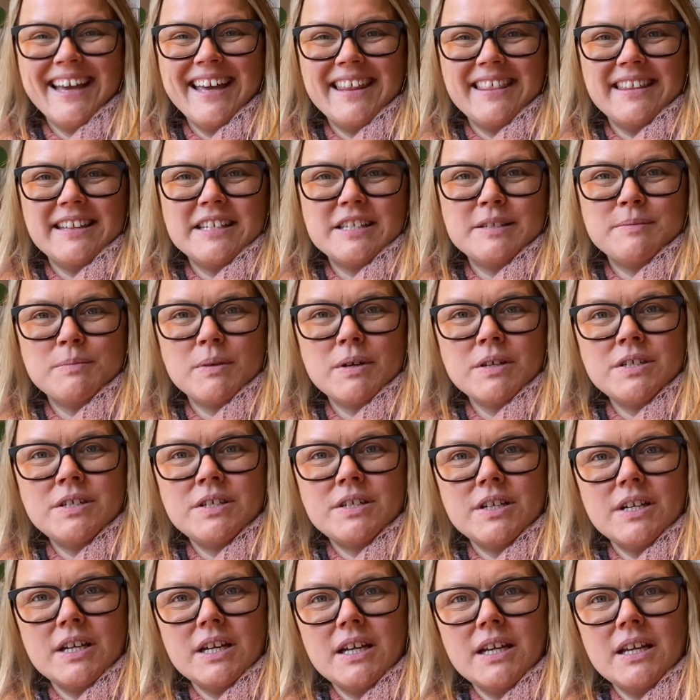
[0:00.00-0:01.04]
this
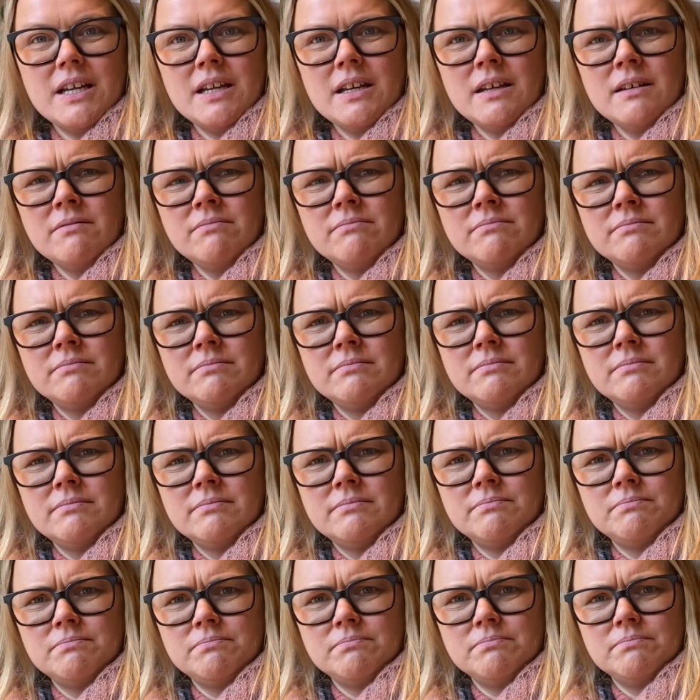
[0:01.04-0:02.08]
mustardy,
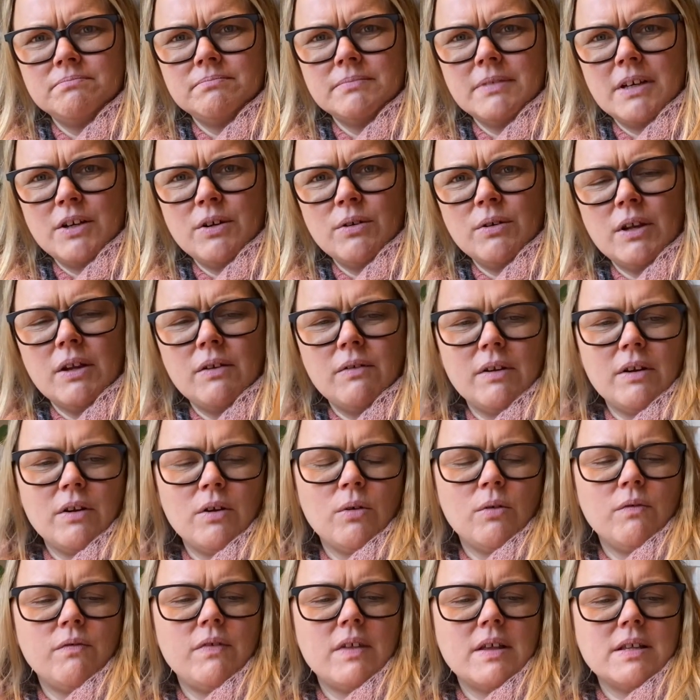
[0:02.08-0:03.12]
I don't even know
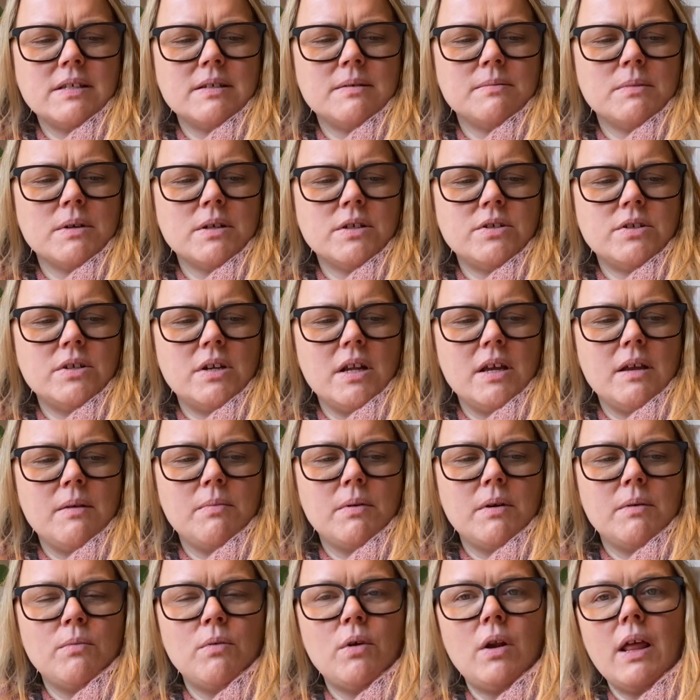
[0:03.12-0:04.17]
if that's a mustardy,
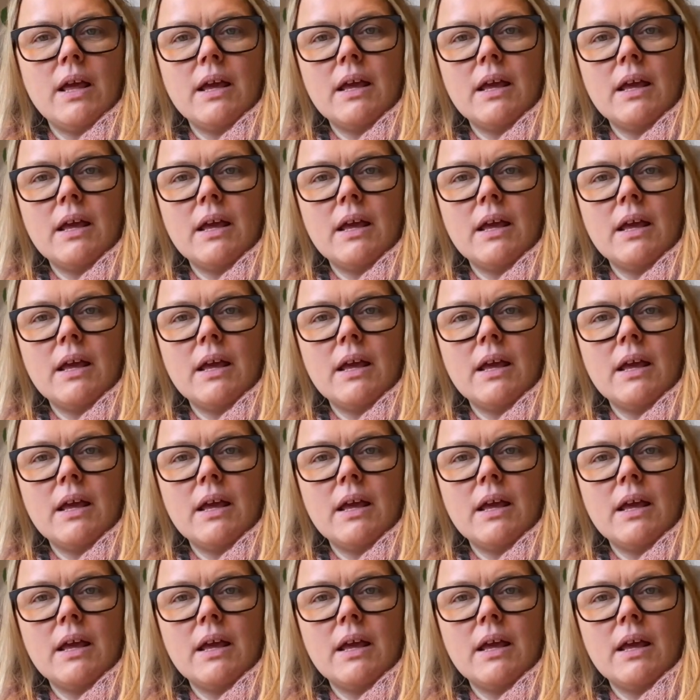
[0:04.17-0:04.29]
but more like a